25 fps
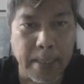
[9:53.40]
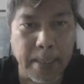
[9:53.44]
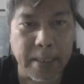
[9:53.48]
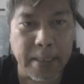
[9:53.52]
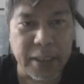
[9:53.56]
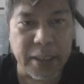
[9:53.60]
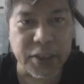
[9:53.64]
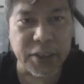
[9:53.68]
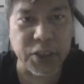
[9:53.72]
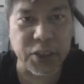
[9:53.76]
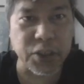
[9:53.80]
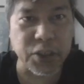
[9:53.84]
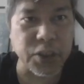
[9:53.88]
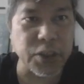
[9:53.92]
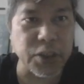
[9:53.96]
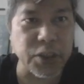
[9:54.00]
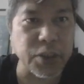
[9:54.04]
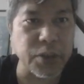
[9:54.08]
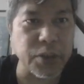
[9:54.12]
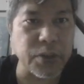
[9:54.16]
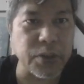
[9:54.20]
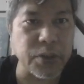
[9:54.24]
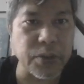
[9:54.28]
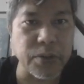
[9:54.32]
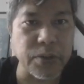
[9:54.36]

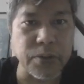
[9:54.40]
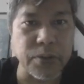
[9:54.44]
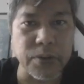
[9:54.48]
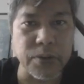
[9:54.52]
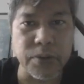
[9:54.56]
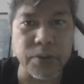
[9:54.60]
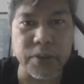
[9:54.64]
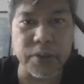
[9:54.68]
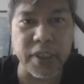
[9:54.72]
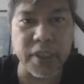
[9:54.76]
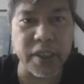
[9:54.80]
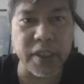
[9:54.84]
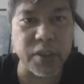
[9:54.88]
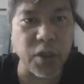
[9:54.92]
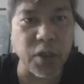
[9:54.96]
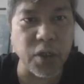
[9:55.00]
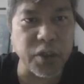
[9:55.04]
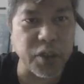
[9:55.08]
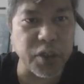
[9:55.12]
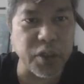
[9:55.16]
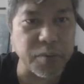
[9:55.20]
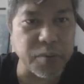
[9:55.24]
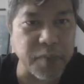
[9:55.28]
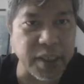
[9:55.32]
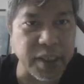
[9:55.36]
So the
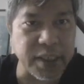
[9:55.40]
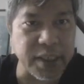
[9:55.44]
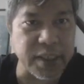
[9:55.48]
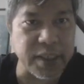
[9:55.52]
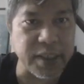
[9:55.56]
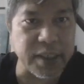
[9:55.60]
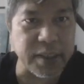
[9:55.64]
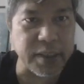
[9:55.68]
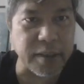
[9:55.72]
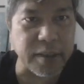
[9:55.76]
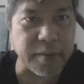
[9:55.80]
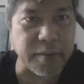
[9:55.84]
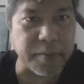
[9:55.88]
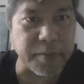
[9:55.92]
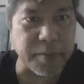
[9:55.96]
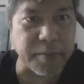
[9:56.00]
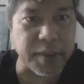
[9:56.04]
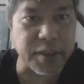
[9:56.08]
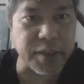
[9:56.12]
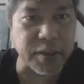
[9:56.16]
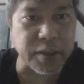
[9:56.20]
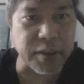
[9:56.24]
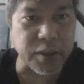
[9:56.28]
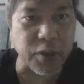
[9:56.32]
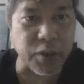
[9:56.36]
document
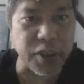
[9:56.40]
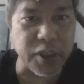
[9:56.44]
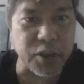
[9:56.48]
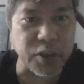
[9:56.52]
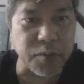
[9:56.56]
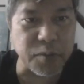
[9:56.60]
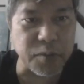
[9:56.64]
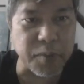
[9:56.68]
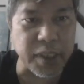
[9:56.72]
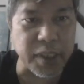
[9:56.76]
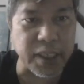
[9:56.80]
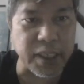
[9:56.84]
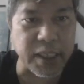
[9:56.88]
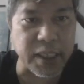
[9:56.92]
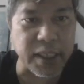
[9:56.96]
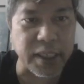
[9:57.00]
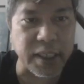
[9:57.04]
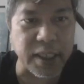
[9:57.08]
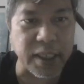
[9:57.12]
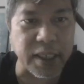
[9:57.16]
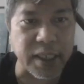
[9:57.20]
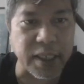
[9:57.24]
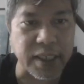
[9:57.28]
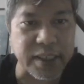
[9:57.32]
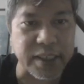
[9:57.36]
is going to be
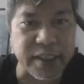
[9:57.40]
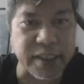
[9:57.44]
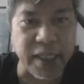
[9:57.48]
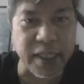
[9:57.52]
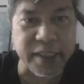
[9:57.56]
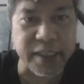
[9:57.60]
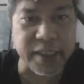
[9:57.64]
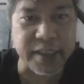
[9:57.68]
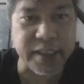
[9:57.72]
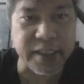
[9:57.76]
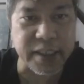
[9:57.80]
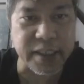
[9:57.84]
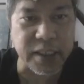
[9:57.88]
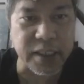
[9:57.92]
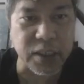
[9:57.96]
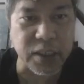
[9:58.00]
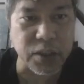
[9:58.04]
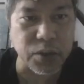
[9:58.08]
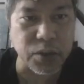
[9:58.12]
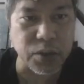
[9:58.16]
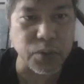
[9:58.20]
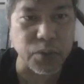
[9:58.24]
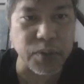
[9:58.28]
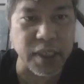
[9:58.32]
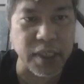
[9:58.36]
attached
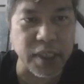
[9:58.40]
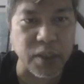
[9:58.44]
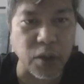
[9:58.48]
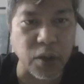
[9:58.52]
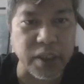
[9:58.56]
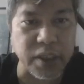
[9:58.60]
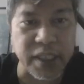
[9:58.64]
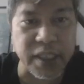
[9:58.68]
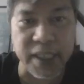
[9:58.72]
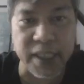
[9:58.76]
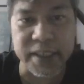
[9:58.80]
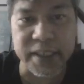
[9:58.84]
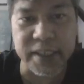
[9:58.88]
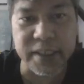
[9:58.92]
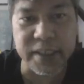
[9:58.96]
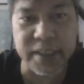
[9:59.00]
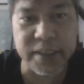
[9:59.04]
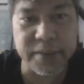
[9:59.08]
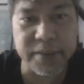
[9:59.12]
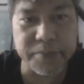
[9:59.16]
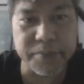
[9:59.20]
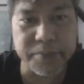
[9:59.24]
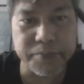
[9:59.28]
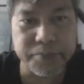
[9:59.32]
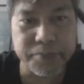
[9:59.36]
to the contents,
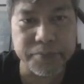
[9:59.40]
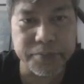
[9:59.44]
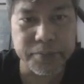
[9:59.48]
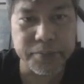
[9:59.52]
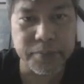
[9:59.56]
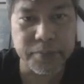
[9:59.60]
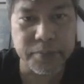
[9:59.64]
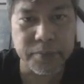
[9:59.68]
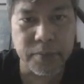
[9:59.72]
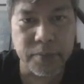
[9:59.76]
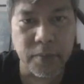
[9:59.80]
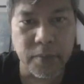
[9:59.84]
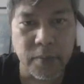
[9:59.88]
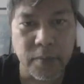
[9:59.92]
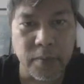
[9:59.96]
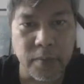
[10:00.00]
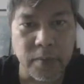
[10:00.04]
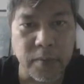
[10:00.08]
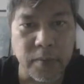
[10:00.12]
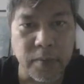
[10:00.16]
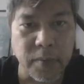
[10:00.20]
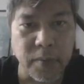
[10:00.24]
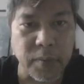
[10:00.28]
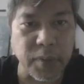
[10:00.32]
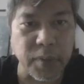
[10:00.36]

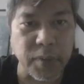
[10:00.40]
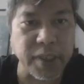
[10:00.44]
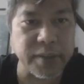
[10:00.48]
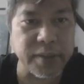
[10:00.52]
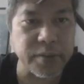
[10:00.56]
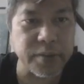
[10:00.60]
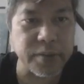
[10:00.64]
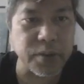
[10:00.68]
right?